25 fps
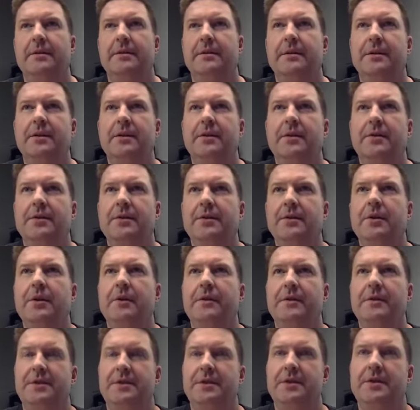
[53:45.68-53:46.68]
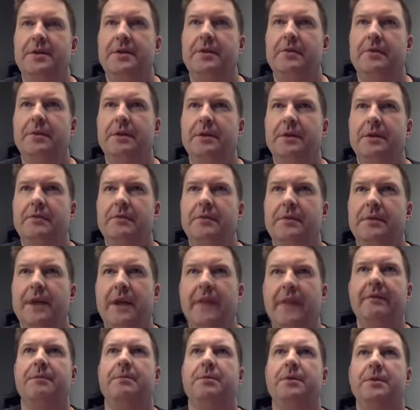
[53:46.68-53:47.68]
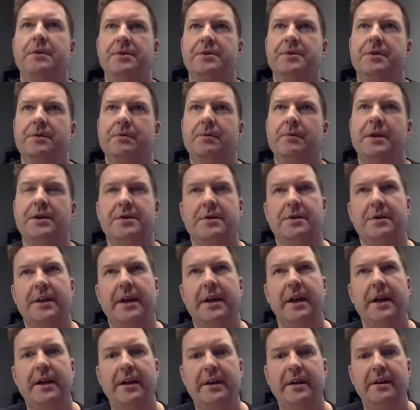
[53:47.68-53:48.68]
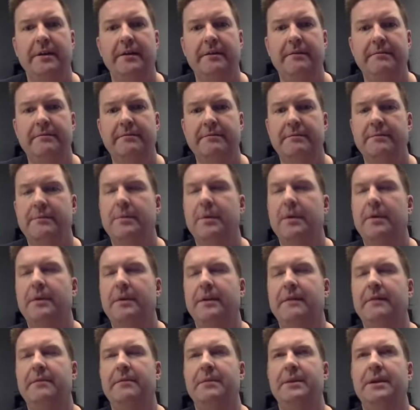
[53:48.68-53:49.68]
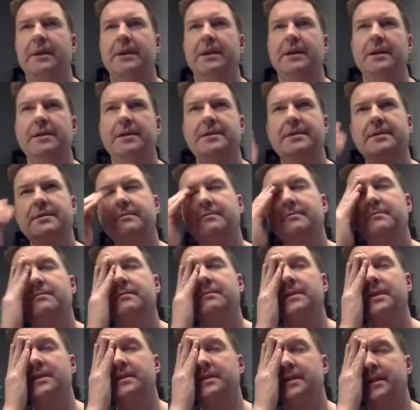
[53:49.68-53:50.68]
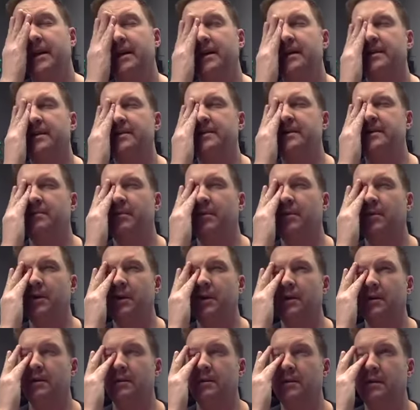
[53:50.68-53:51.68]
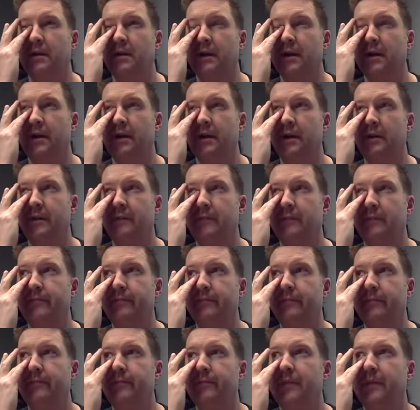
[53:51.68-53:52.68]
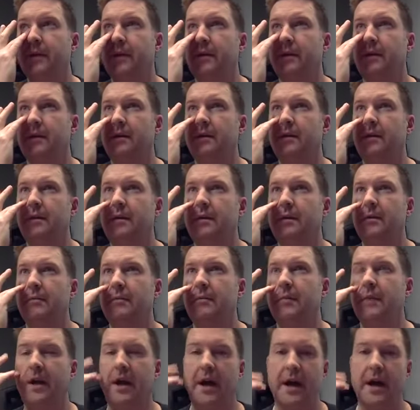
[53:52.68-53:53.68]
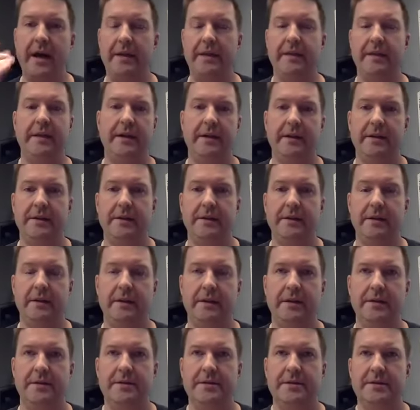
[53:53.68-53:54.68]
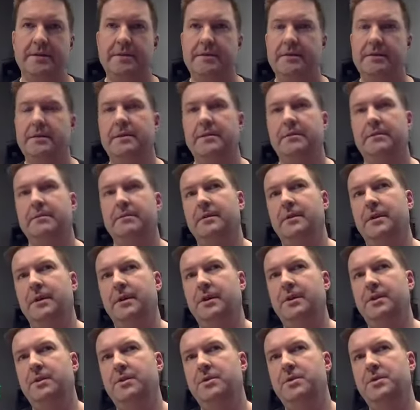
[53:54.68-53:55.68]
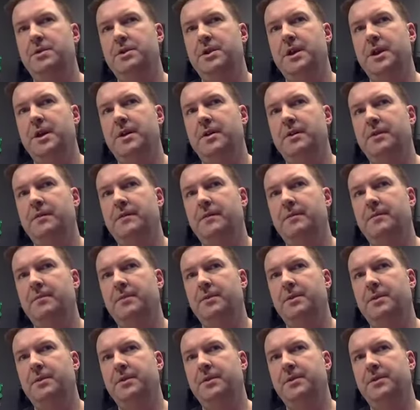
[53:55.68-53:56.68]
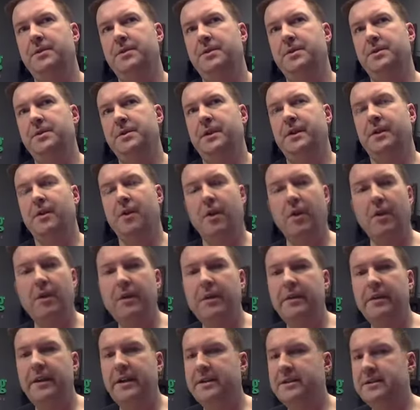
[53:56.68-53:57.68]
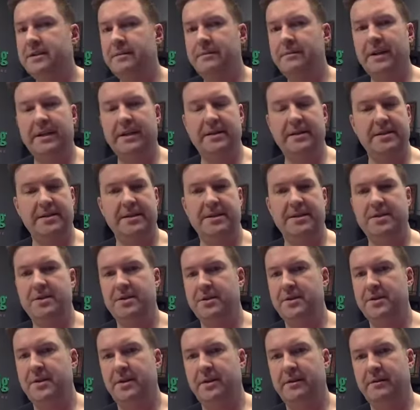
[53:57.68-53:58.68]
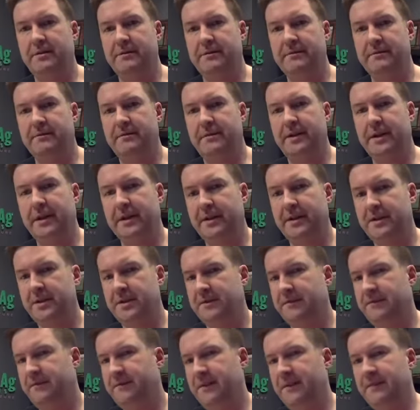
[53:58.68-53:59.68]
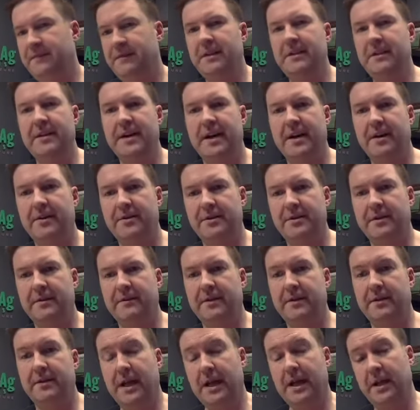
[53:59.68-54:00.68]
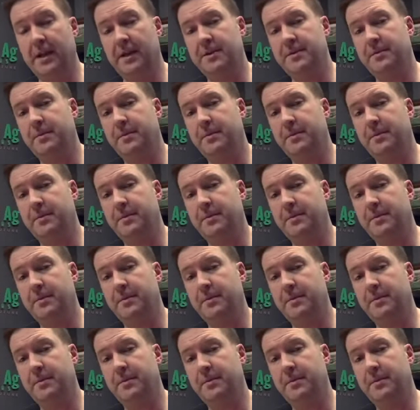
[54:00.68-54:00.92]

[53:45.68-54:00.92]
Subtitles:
you're obviously not working with every producer in Western Canada, and probably everybody needs this kind of support. But I think there's a huge challenge for producers, like all the things to make decisions on, like just 50,000 of it. And as